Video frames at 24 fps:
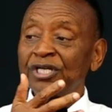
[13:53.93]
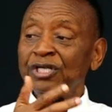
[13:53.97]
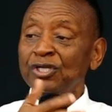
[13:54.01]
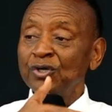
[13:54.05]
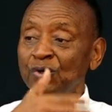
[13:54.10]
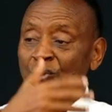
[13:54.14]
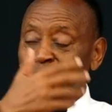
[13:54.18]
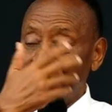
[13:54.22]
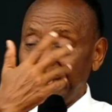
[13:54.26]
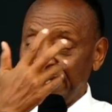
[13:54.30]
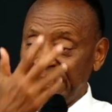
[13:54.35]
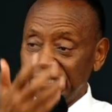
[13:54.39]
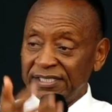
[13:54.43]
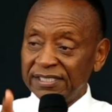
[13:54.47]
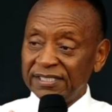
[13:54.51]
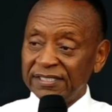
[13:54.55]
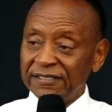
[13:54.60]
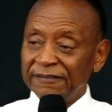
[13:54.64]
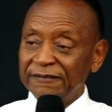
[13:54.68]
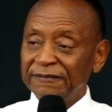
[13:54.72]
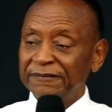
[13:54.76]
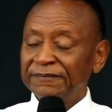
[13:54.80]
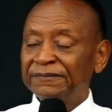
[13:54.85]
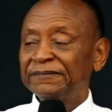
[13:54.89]
US.
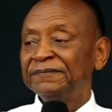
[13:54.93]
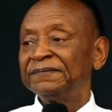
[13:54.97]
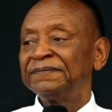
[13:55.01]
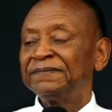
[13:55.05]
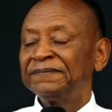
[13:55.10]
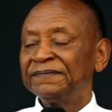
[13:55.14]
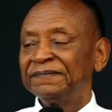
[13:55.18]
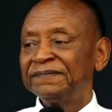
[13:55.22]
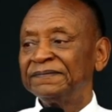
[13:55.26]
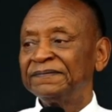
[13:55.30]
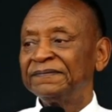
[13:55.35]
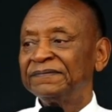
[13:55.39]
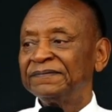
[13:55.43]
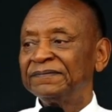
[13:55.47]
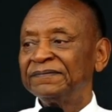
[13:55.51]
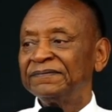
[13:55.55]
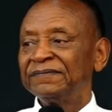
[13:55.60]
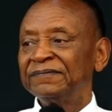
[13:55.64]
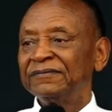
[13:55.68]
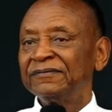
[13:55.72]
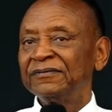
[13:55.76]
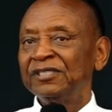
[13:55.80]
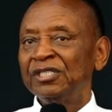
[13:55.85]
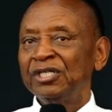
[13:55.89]

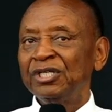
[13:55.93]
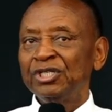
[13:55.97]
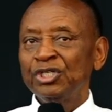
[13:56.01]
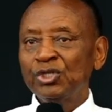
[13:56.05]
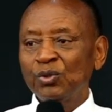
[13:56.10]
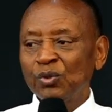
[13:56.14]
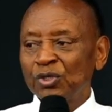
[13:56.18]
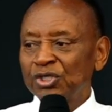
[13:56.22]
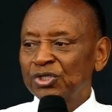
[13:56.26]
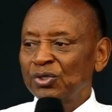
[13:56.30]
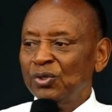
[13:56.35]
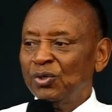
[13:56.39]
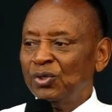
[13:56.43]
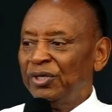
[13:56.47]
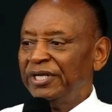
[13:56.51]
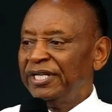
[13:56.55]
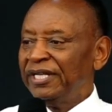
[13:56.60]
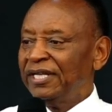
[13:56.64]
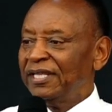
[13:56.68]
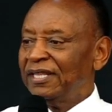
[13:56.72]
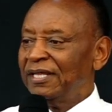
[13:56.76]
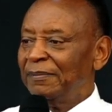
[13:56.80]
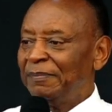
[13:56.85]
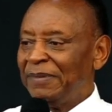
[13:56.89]
She was
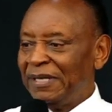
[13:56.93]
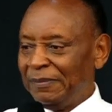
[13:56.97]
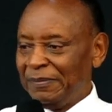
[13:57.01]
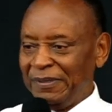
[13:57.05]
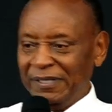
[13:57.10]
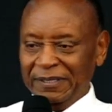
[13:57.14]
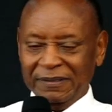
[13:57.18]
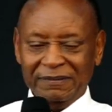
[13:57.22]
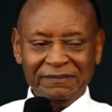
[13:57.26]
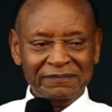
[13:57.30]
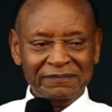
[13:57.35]
holding the baby.